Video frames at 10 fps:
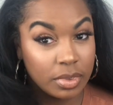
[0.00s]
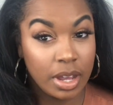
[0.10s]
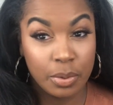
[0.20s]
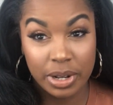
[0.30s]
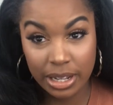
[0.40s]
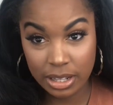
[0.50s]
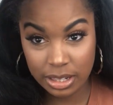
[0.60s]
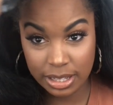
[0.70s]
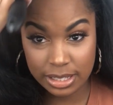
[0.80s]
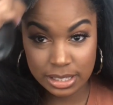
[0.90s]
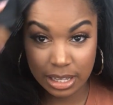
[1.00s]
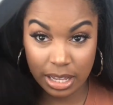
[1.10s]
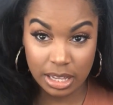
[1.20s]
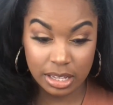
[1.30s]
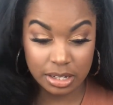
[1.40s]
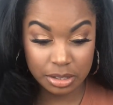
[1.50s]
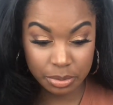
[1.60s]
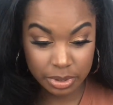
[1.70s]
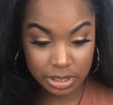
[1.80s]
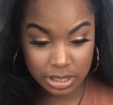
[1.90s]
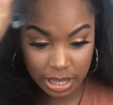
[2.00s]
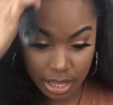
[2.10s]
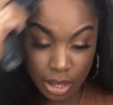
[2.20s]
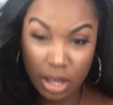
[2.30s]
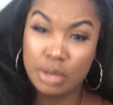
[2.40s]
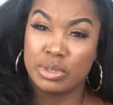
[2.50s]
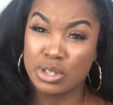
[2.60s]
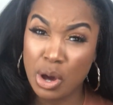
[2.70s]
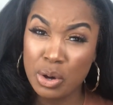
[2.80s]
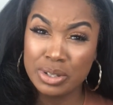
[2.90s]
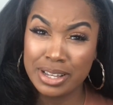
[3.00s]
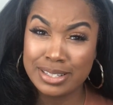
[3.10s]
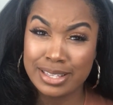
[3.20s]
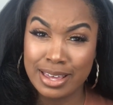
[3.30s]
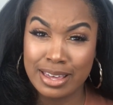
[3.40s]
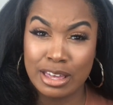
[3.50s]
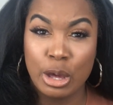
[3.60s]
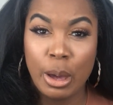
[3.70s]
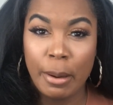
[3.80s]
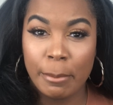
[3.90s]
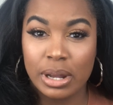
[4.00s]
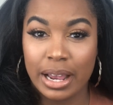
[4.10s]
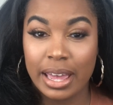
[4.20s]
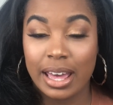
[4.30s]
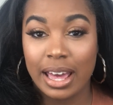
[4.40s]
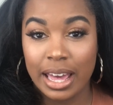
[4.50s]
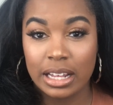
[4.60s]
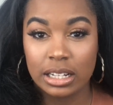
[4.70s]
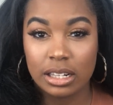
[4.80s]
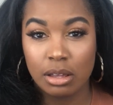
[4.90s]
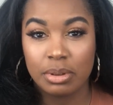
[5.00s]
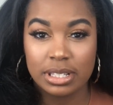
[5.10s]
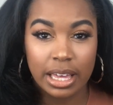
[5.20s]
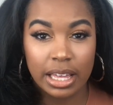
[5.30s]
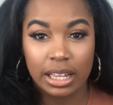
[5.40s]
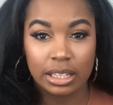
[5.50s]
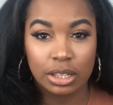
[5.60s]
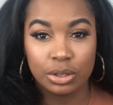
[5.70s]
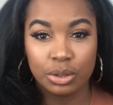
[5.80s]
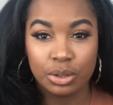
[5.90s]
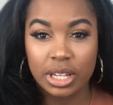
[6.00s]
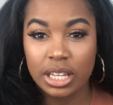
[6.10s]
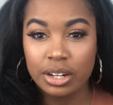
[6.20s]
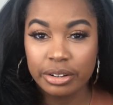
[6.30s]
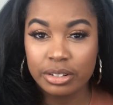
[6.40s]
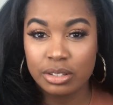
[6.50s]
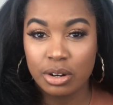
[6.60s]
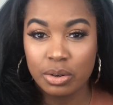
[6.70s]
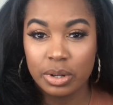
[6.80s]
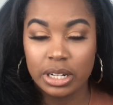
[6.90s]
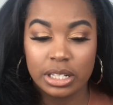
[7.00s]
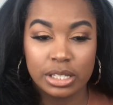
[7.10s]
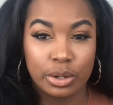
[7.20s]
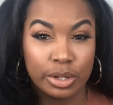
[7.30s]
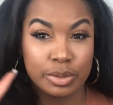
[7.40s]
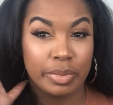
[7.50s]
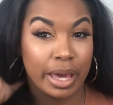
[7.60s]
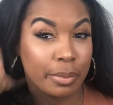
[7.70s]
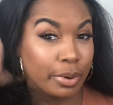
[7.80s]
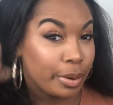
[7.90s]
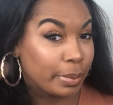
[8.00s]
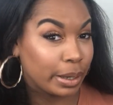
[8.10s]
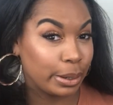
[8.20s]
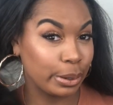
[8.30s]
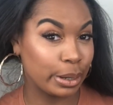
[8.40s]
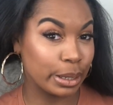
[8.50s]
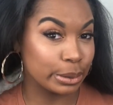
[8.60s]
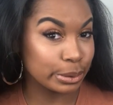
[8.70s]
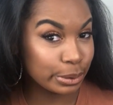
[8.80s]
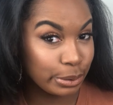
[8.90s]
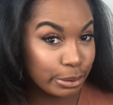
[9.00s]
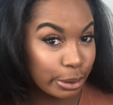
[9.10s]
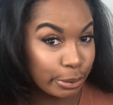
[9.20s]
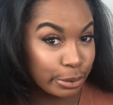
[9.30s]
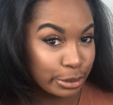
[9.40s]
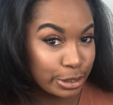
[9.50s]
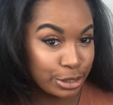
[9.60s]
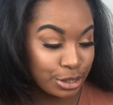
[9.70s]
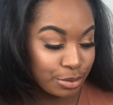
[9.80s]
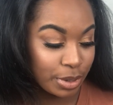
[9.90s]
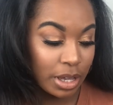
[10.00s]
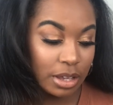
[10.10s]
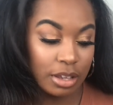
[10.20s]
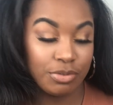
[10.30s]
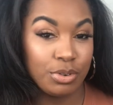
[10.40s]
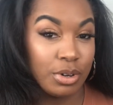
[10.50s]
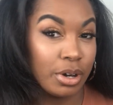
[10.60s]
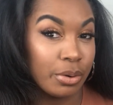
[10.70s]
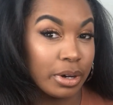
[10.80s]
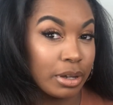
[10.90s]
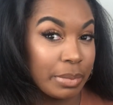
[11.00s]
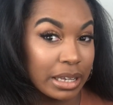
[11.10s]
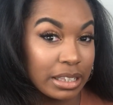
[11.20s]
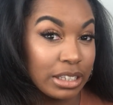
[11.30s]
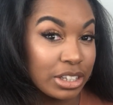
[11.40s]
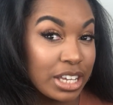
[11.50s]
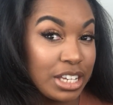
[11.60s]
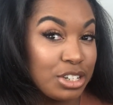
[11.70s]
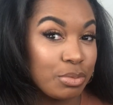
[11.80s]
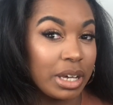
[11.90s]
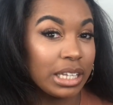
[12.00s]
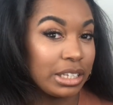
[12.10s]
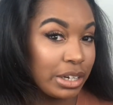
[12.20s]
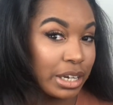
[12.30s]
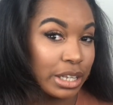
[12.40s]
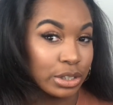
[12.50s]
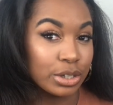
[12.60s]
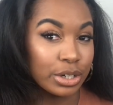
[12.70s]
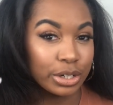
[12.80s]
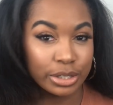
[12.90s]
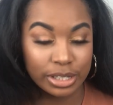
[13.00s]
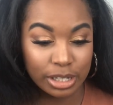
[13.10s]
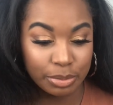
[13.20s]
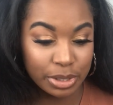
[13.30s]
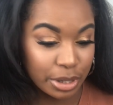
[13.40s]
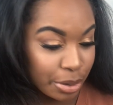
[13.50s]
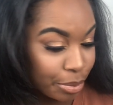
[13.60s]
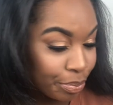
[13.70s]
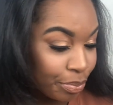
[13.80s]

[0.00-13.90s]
I went out last night and it was cold outside, but I got hot in the club because they had like the little heaters going, and so this back part back here got a little, crunchy. If you know about the little kitchen back there, got a little curled up, so